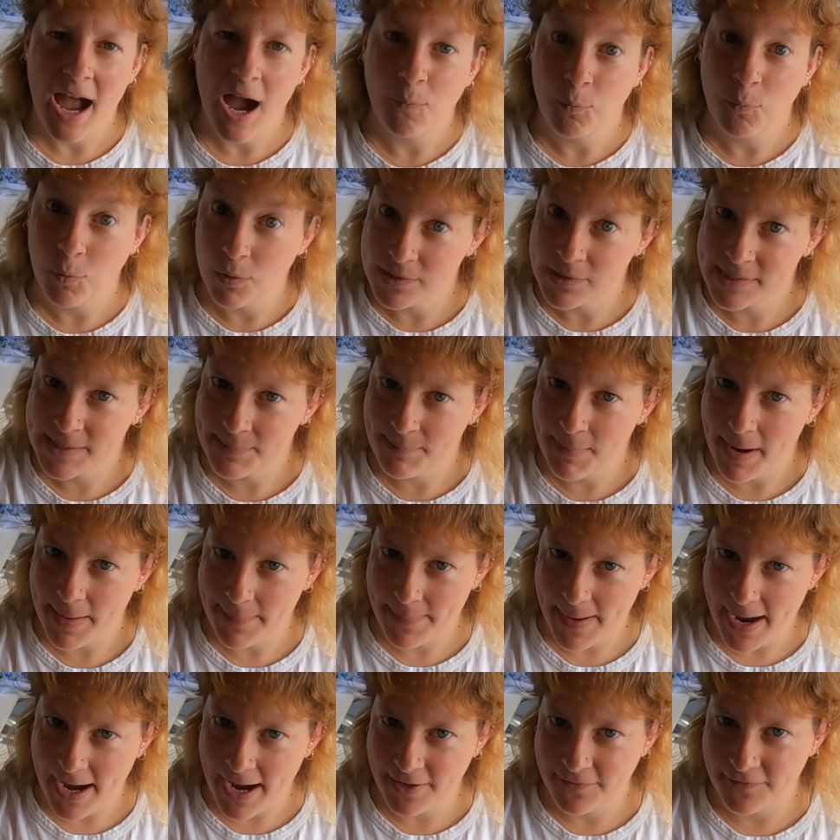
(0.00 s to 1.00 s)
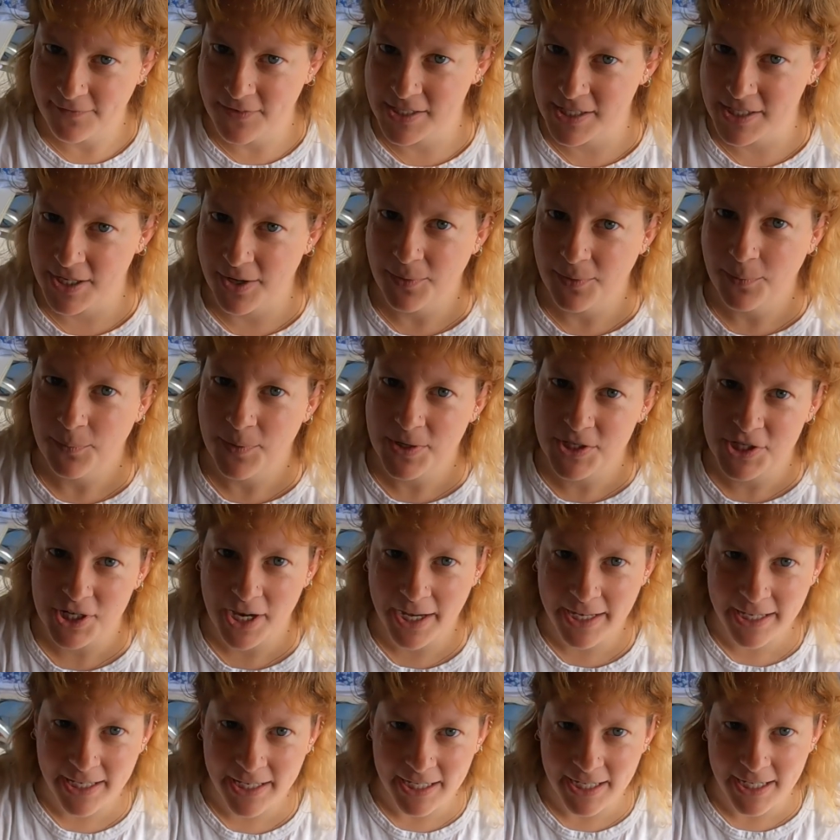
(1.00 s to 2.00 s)
what's in my bag video, which
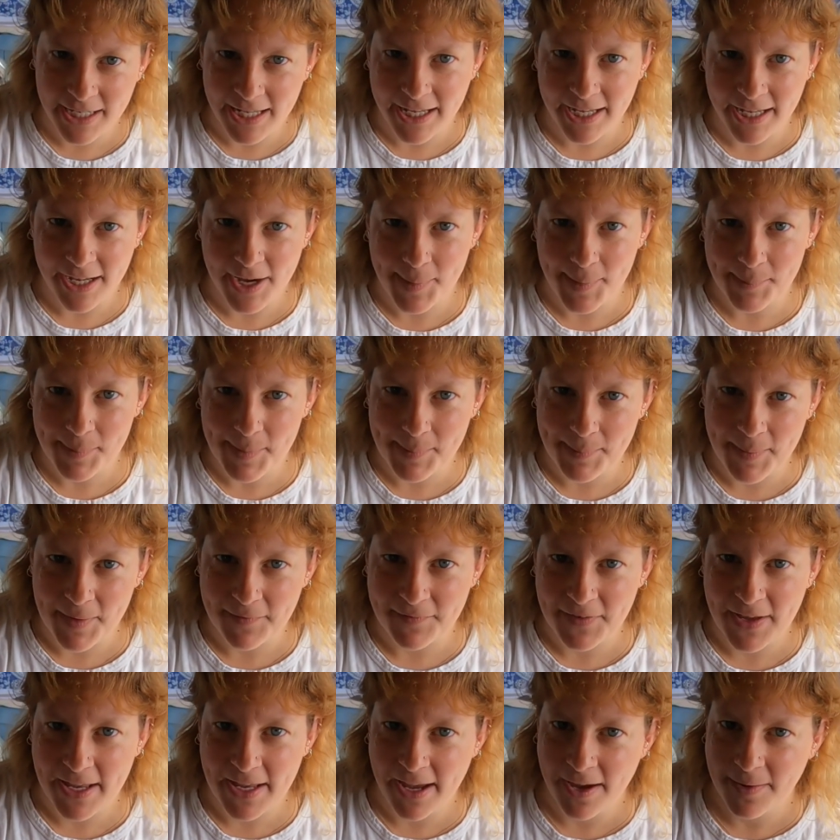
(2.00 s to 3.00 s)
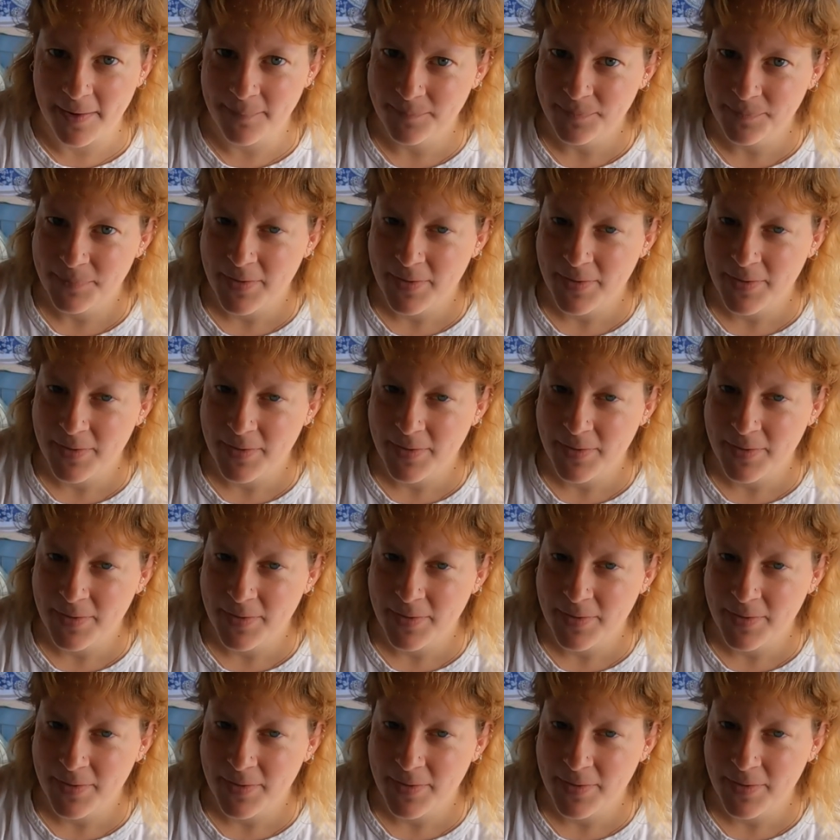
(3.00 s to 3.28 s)
I can link up above here.